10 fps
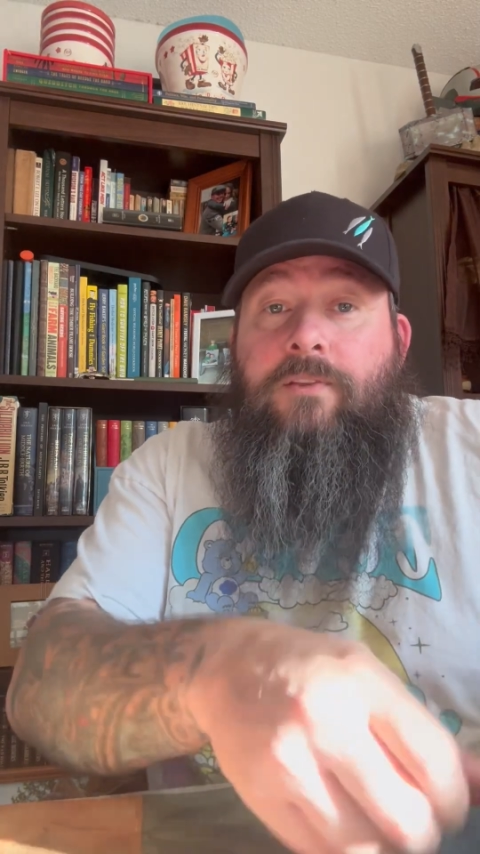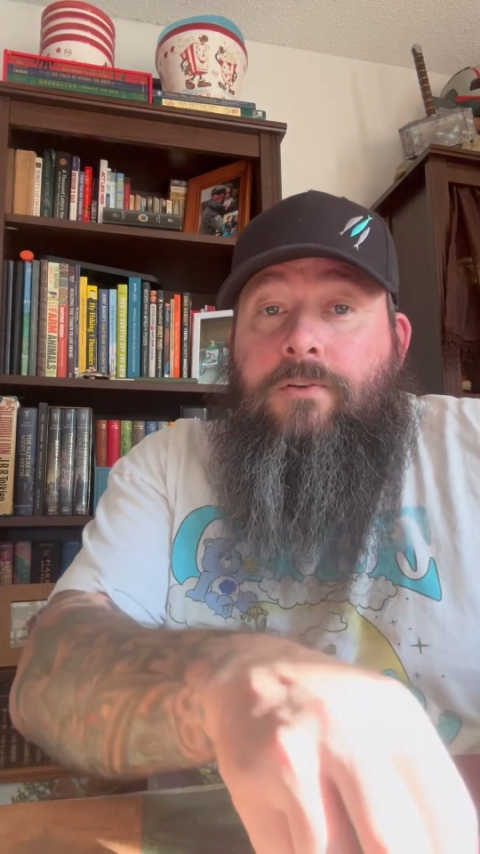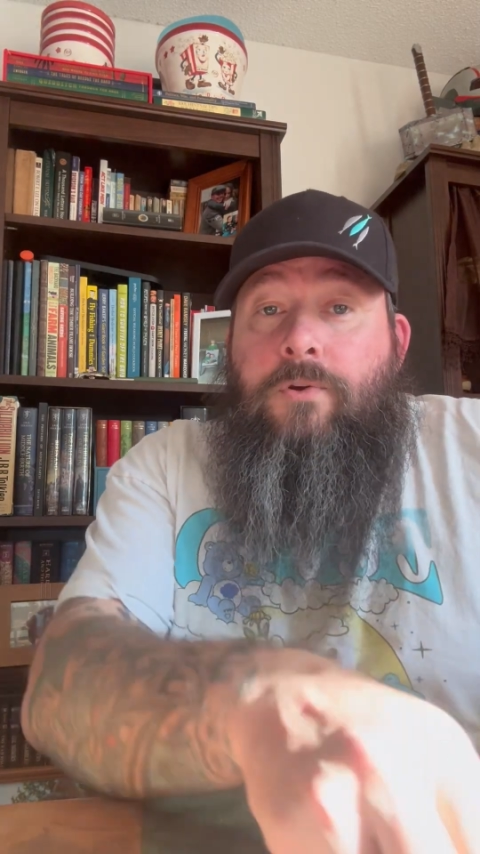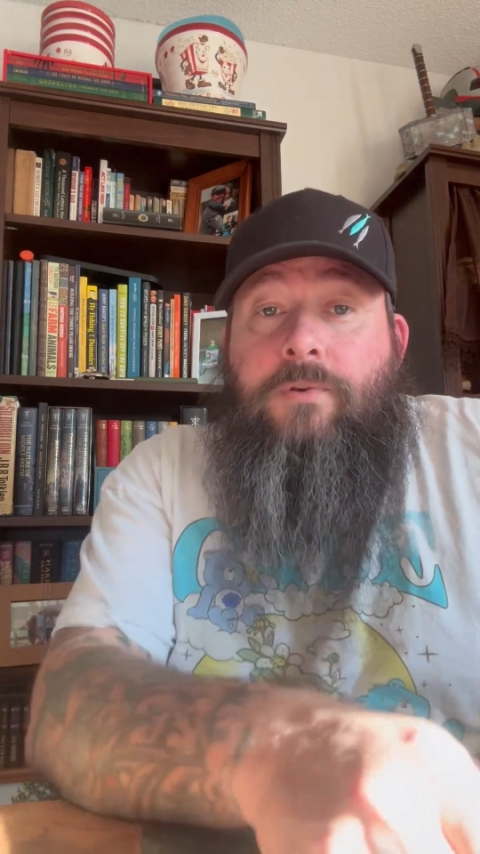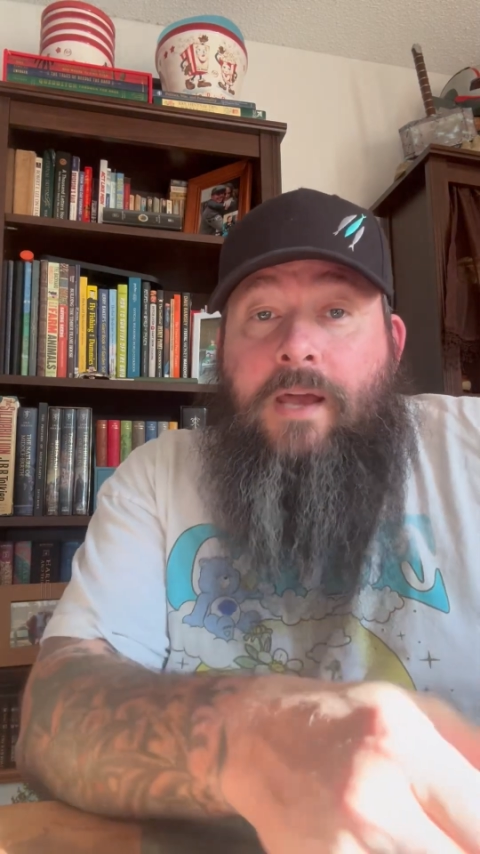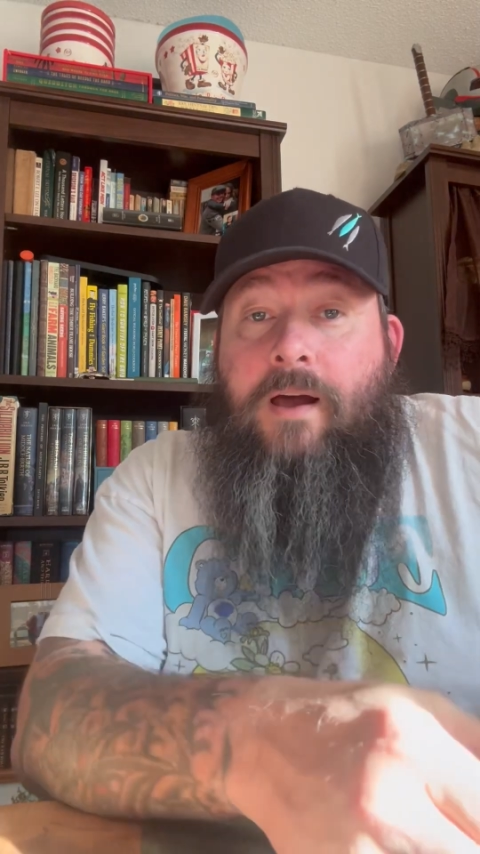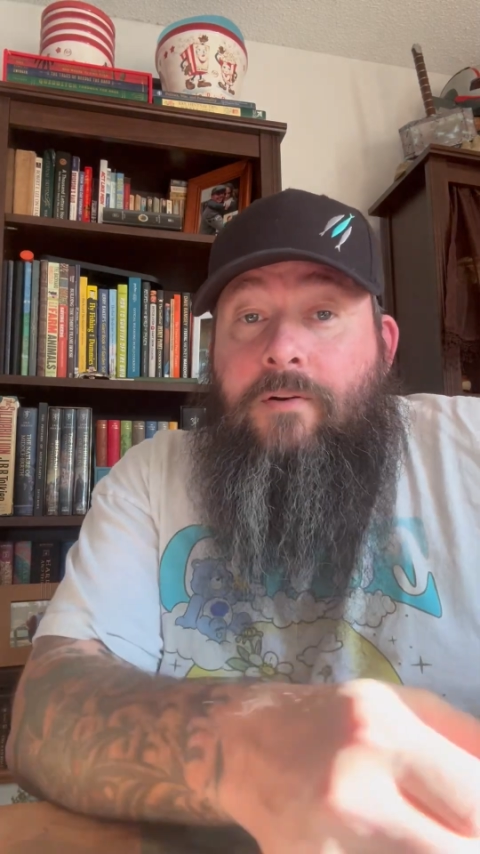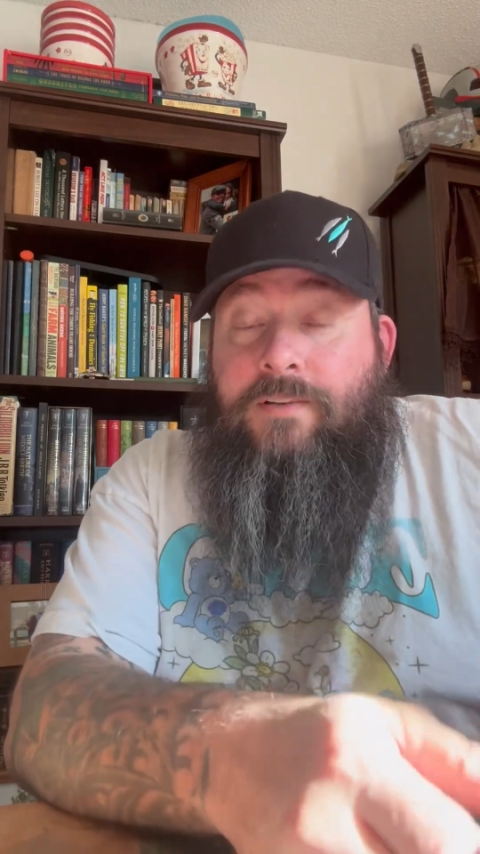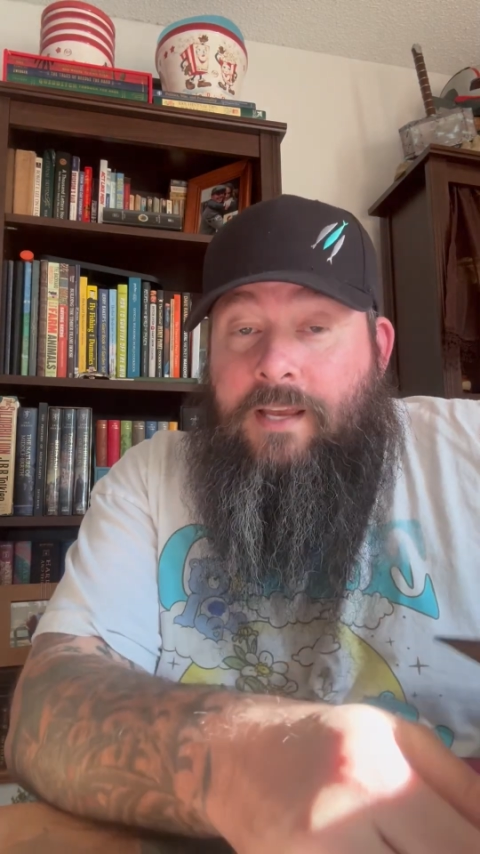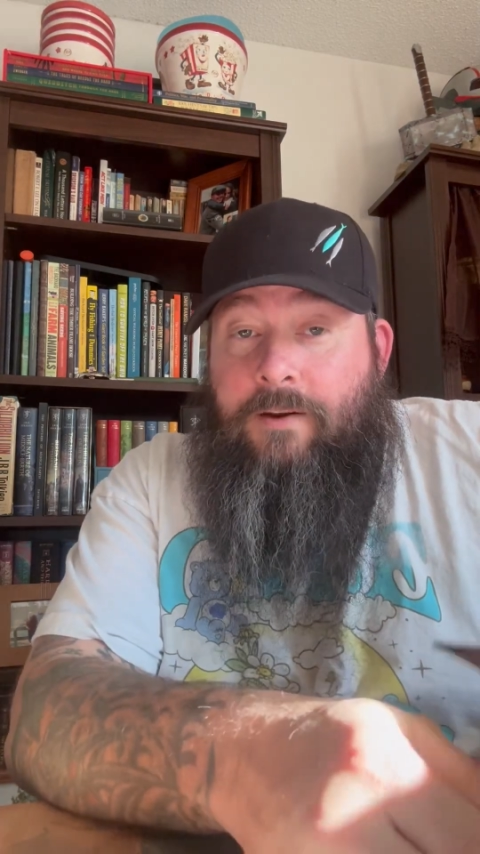the Two
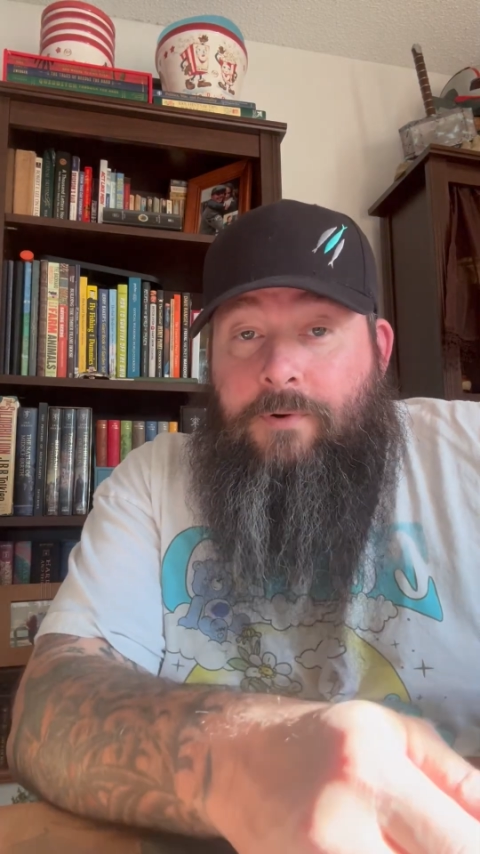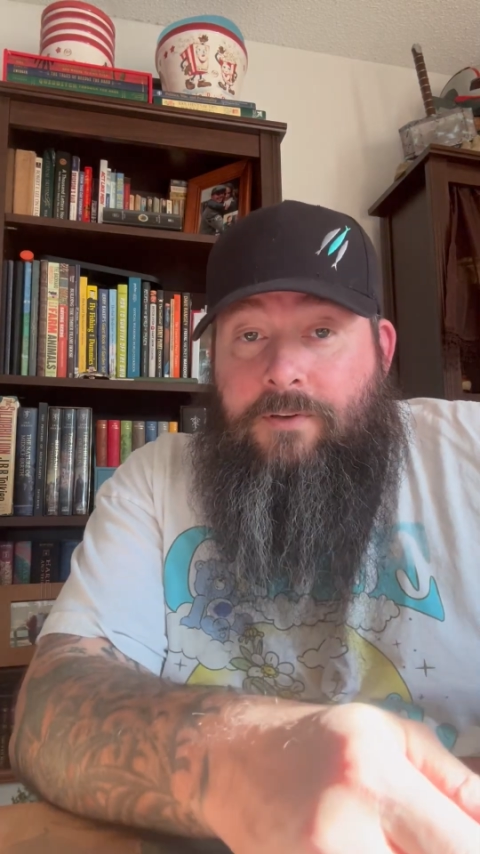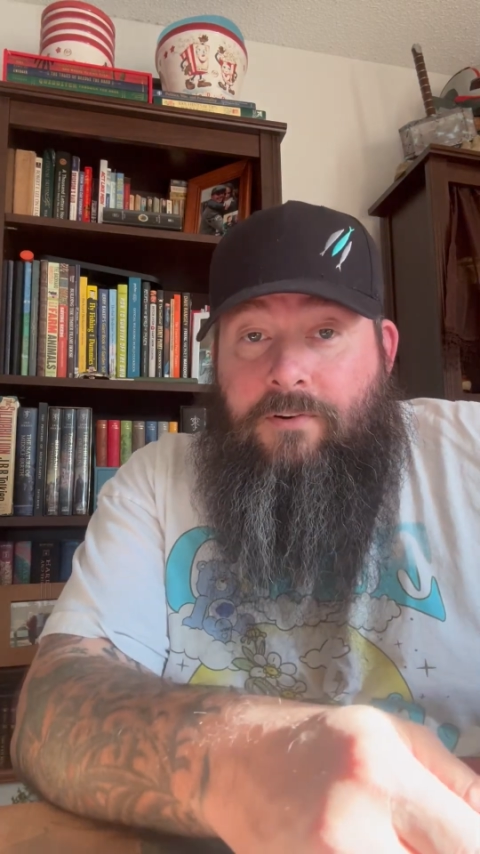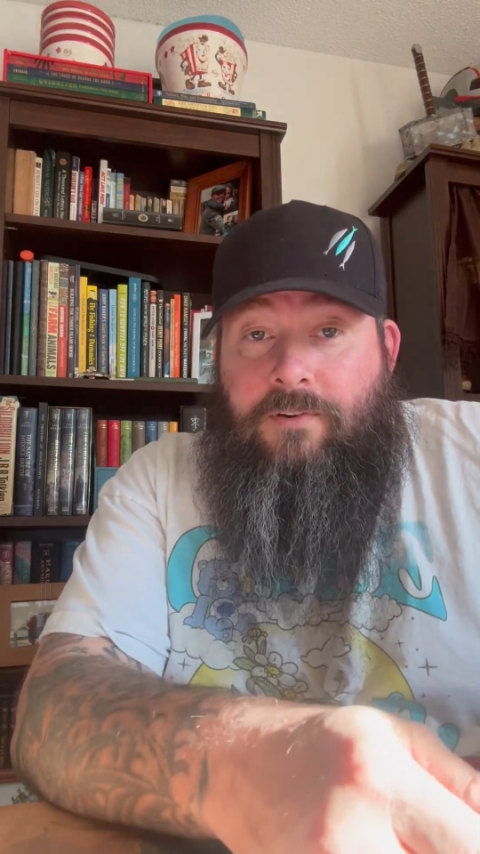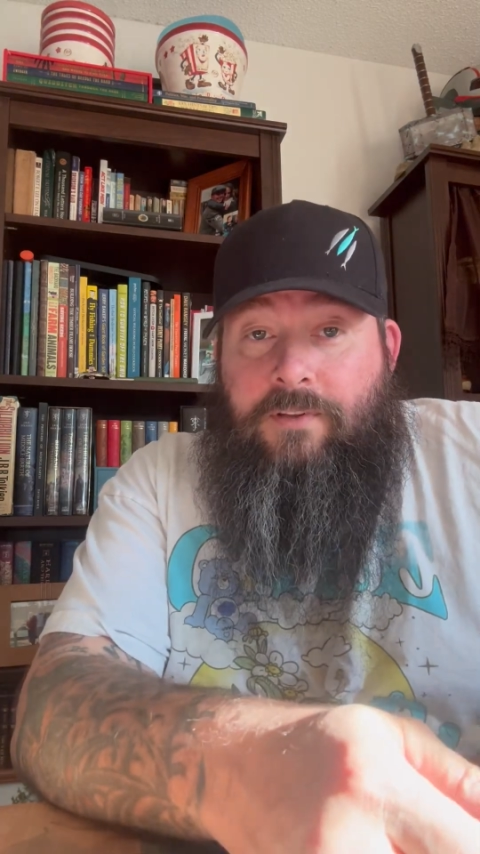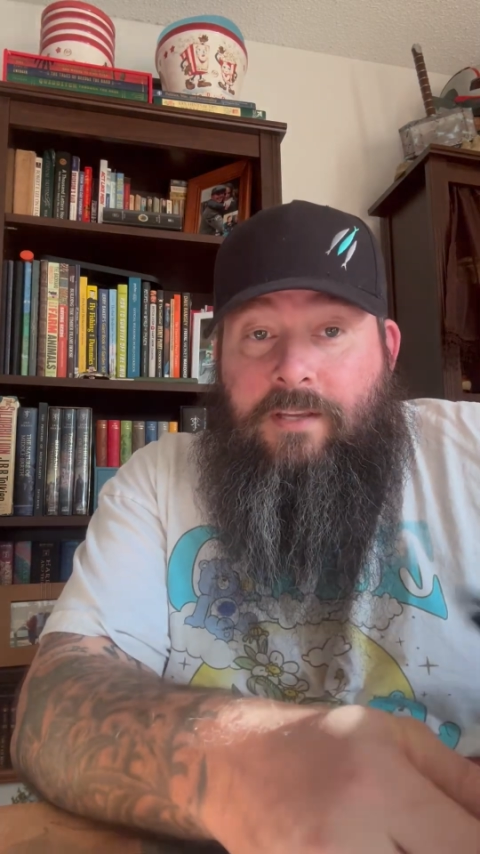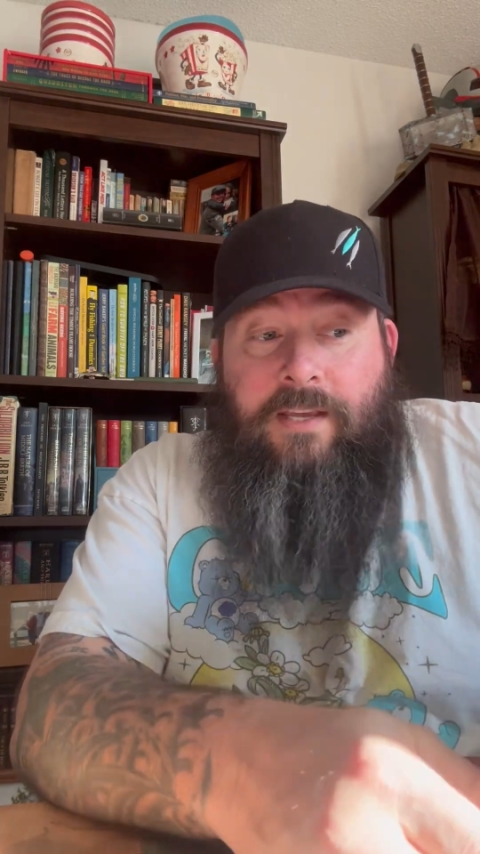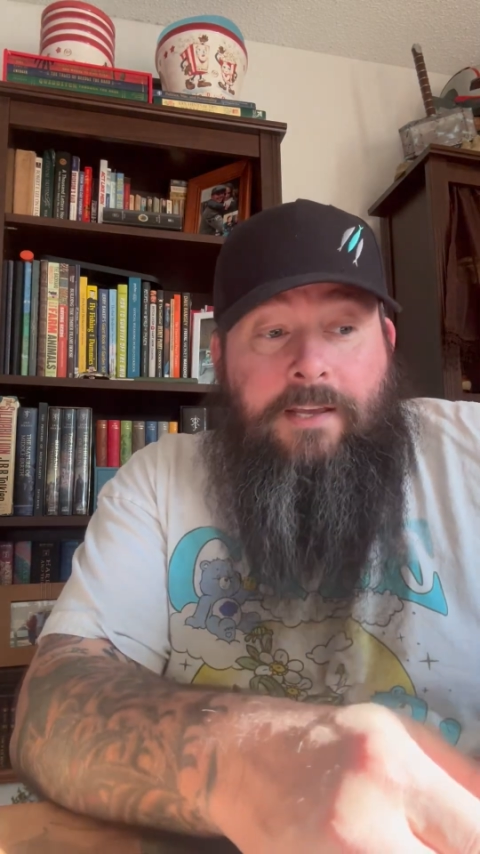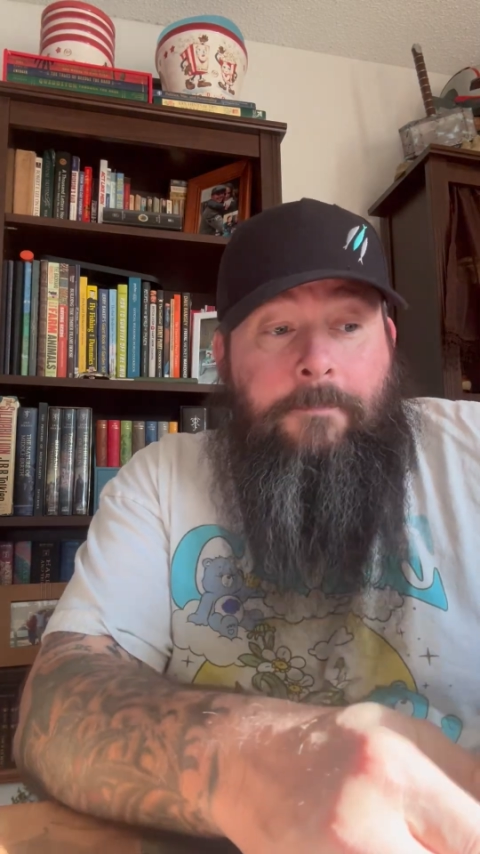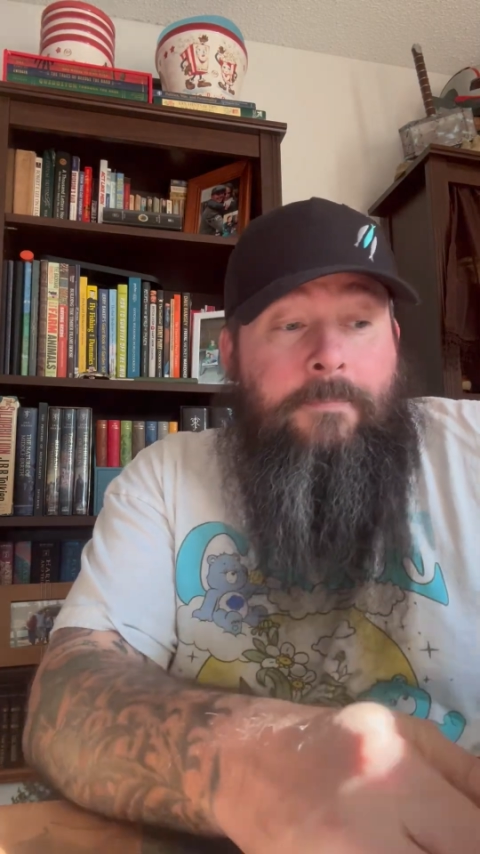Towers, and Return of the
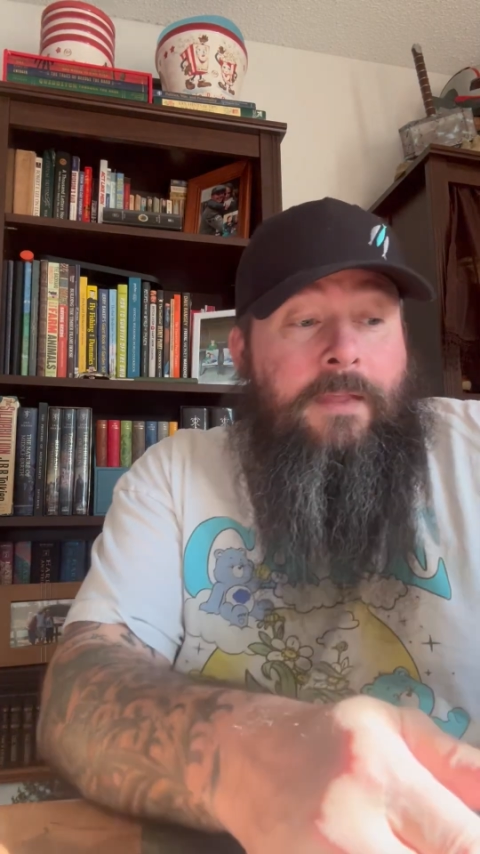King.